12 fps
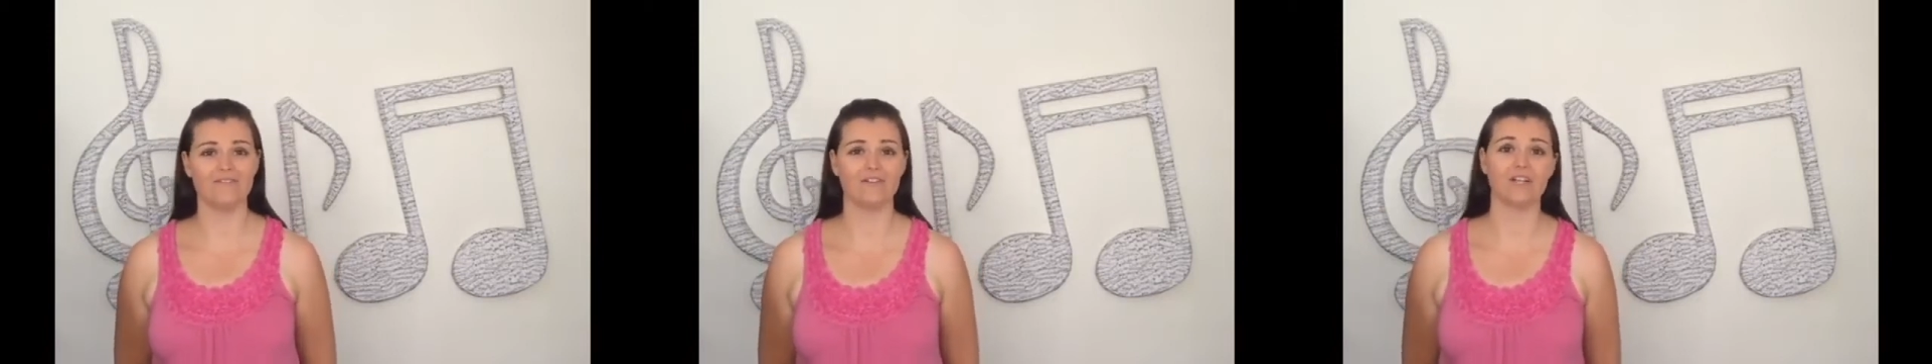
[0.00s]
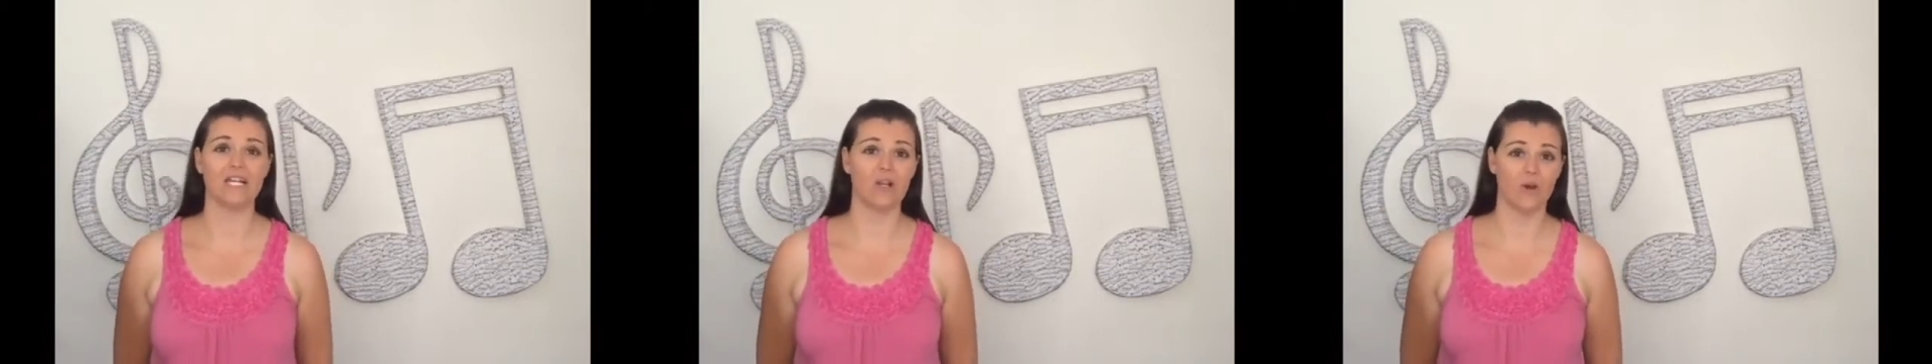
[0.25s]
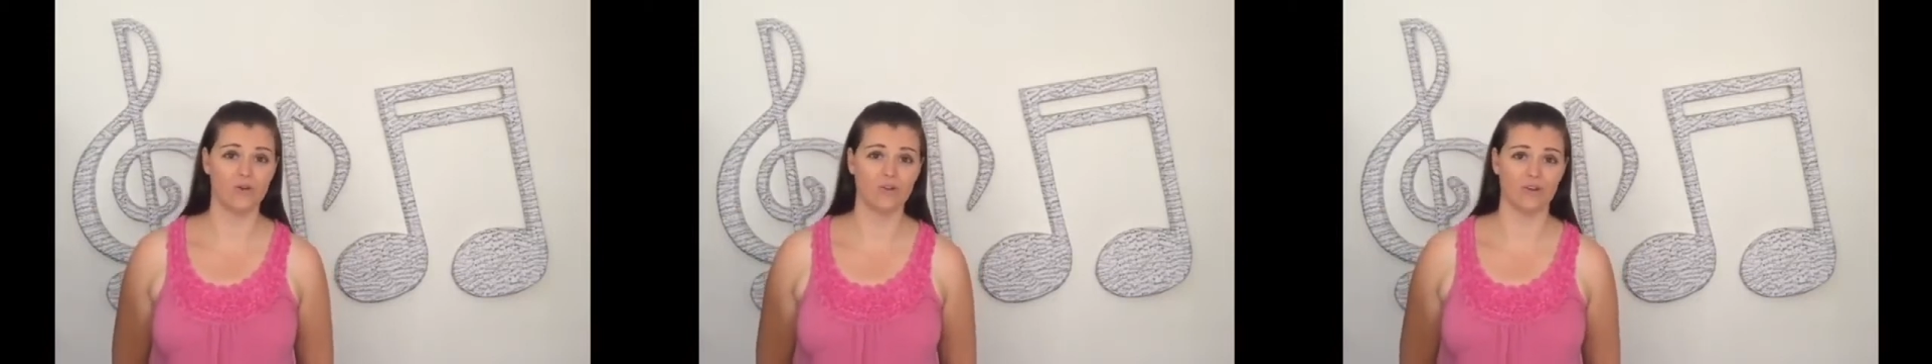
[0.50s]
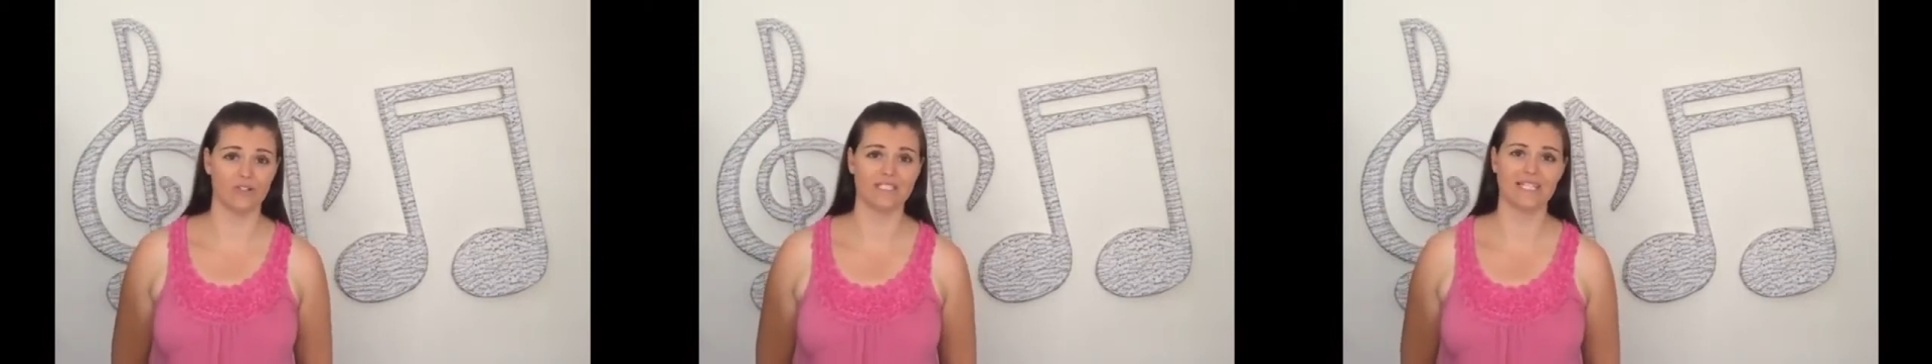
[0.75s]
and very low
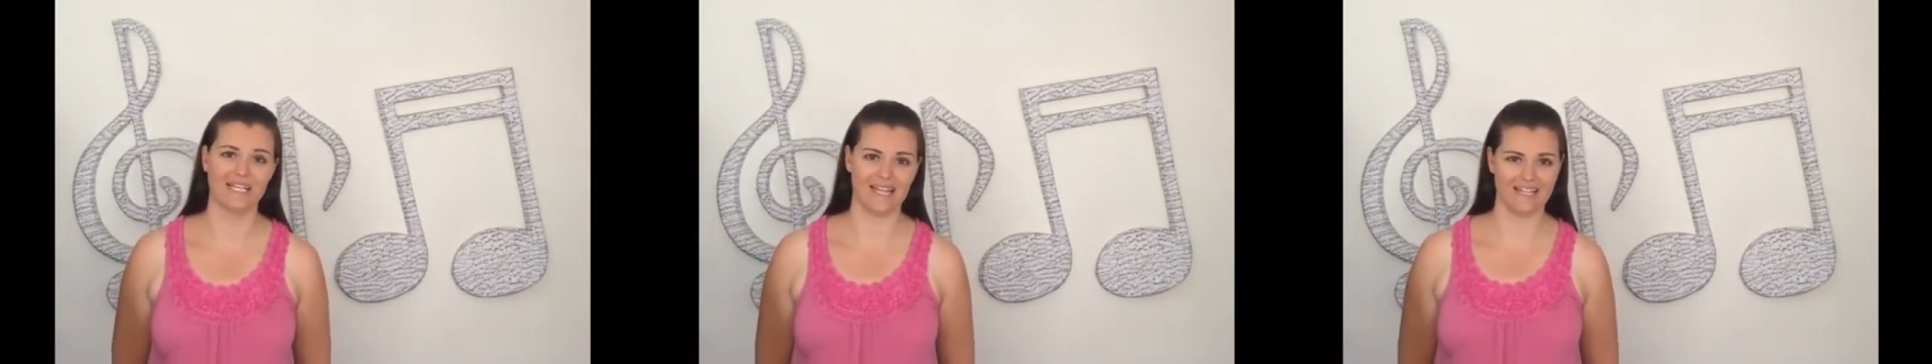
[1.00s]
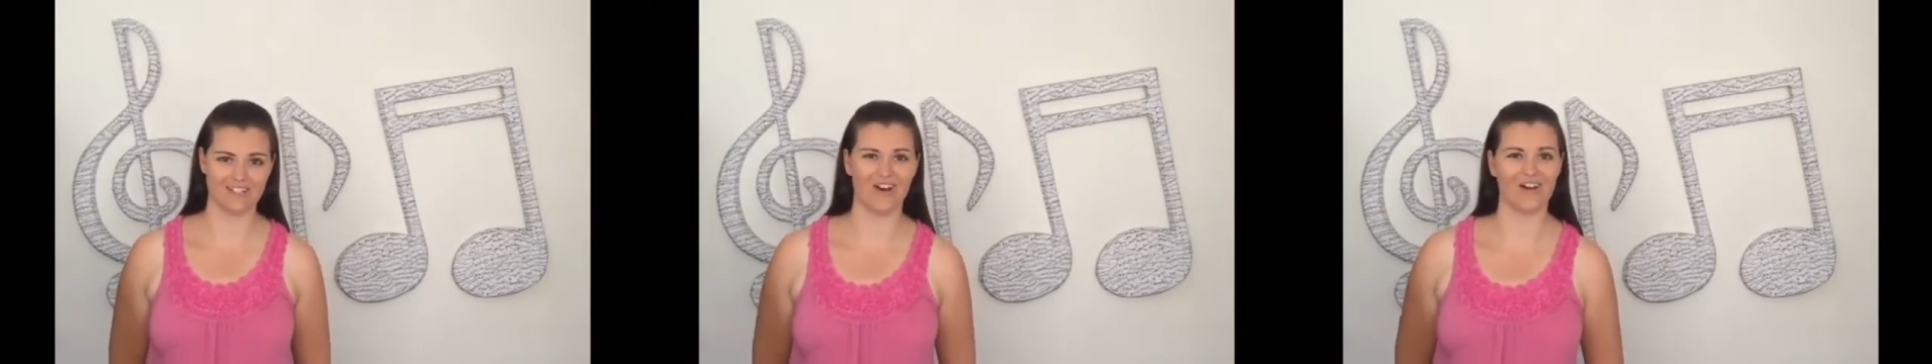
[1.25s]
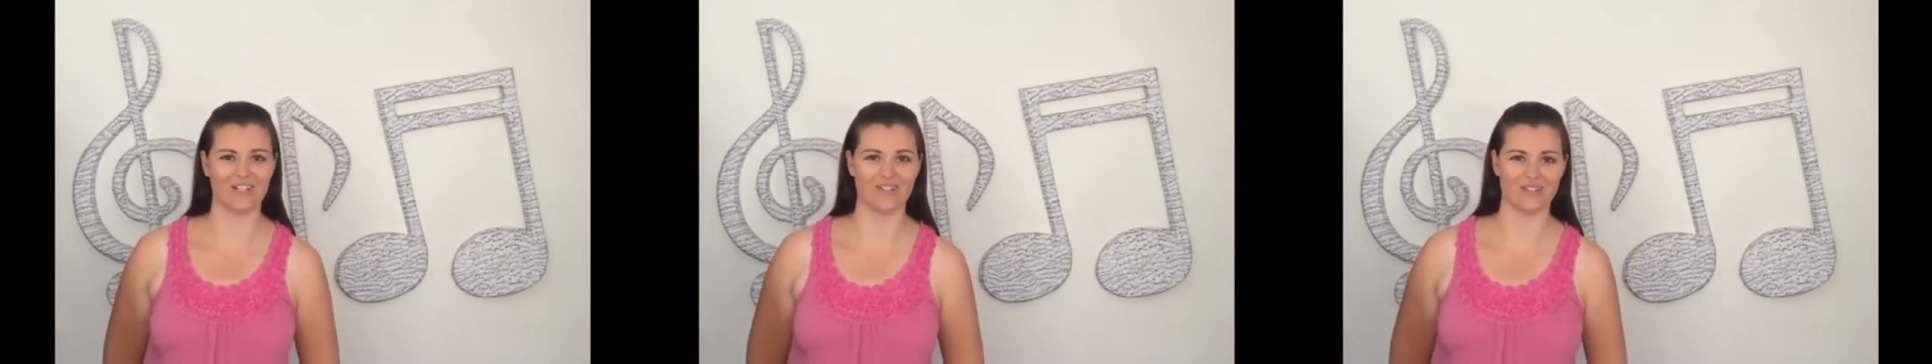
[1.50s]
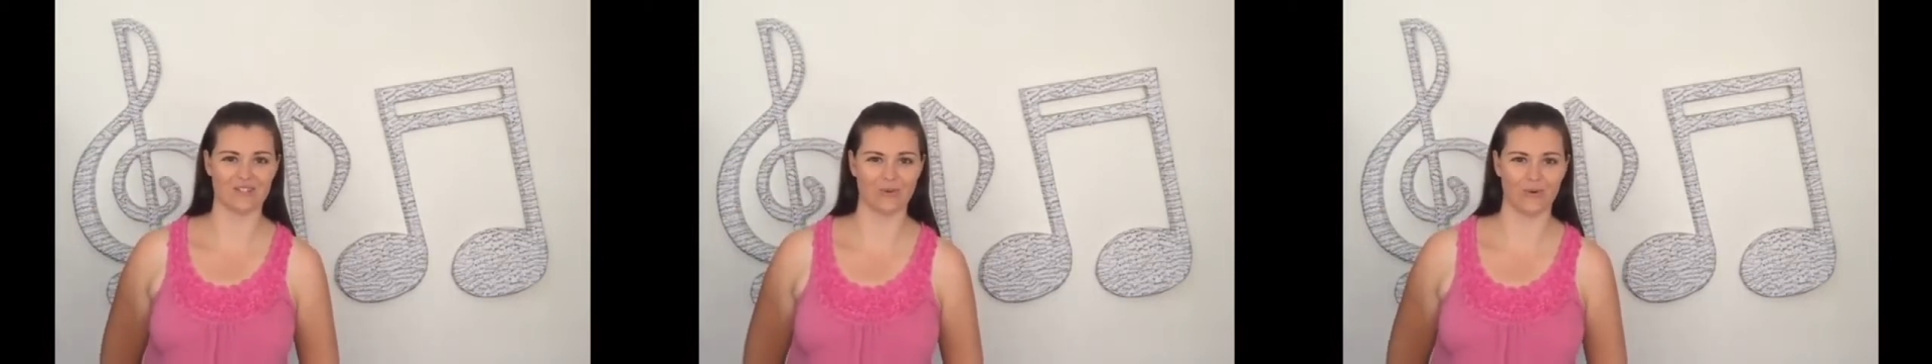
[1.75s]
notes later on
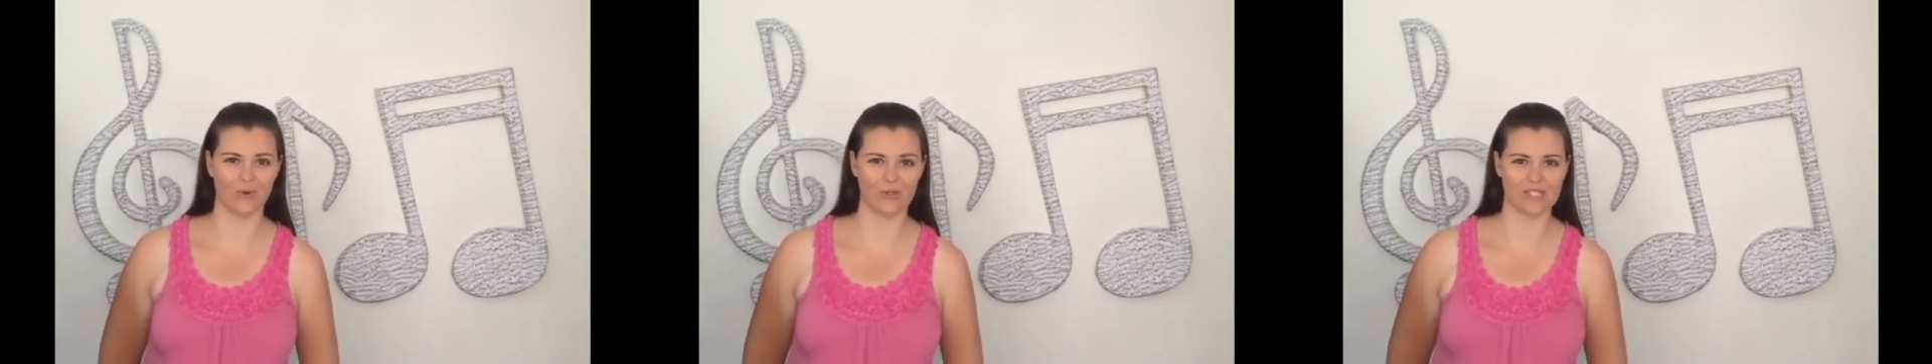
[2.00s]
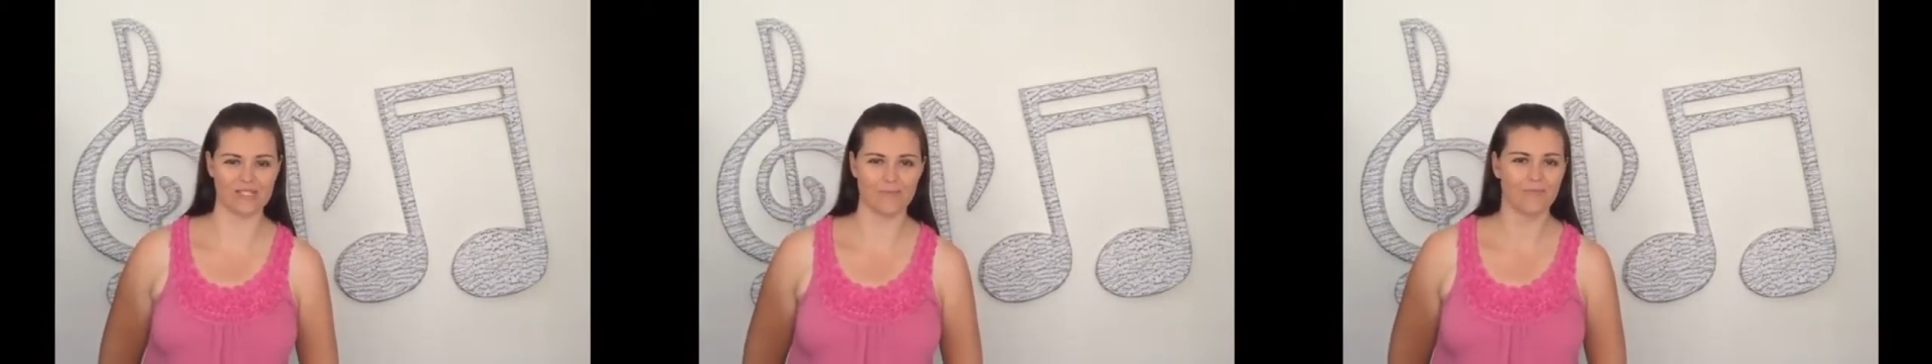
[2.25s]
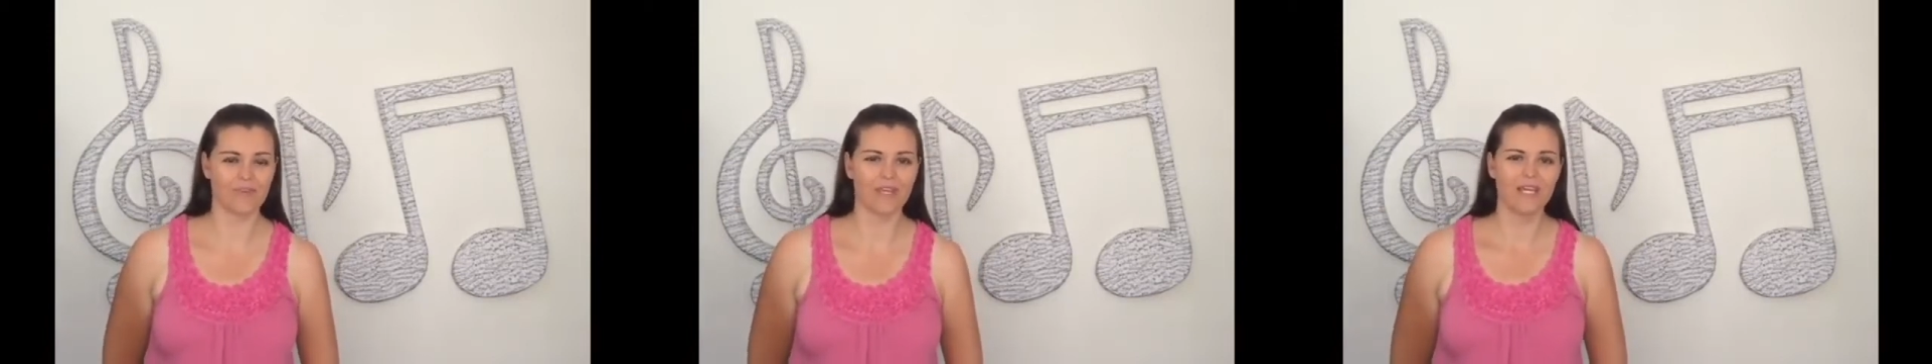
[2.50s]
in this course.